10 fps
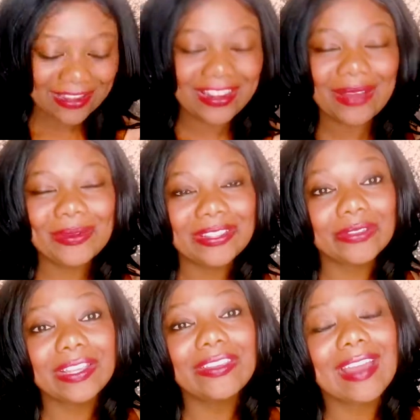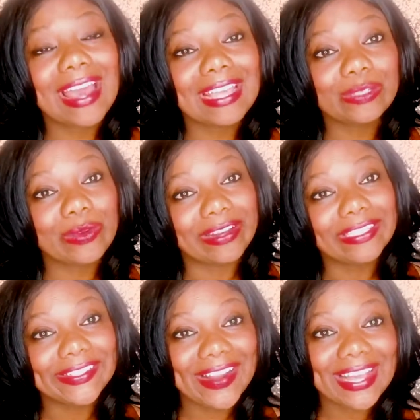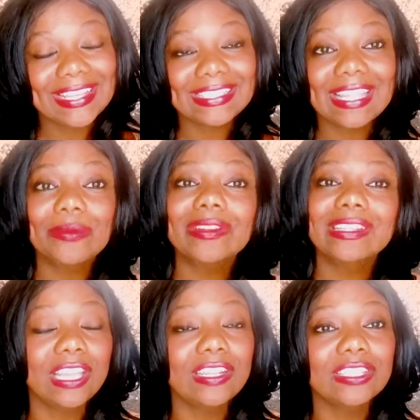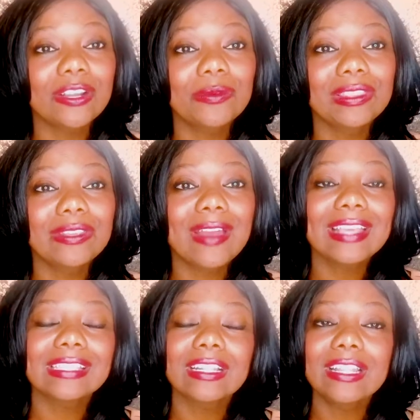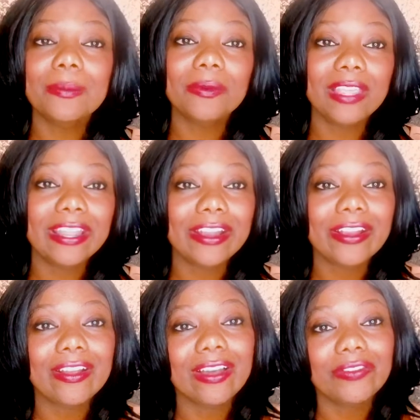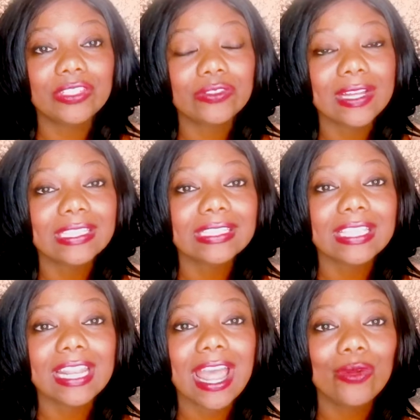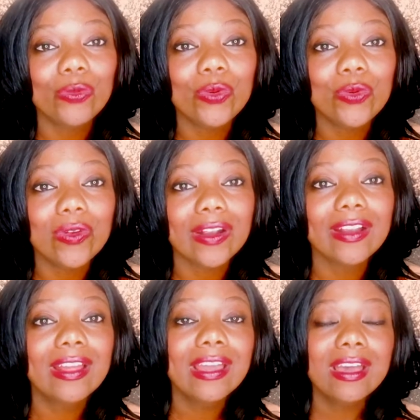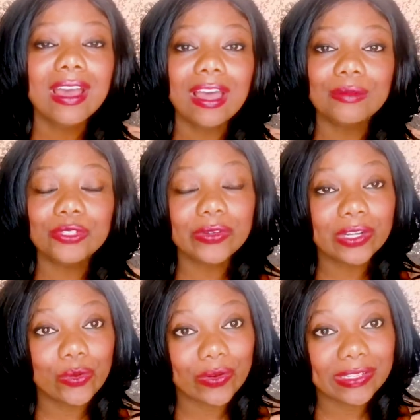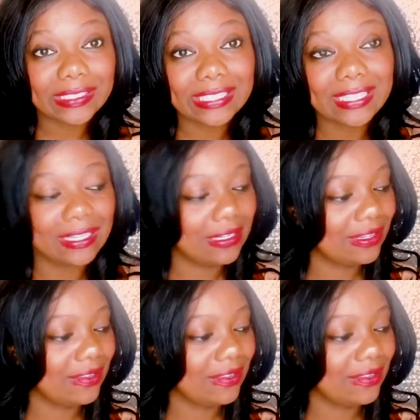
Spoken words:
Number 3, you guys, wear a dress. I'm gonna insert with you guys a clip here of a dress that I wore during quarantine.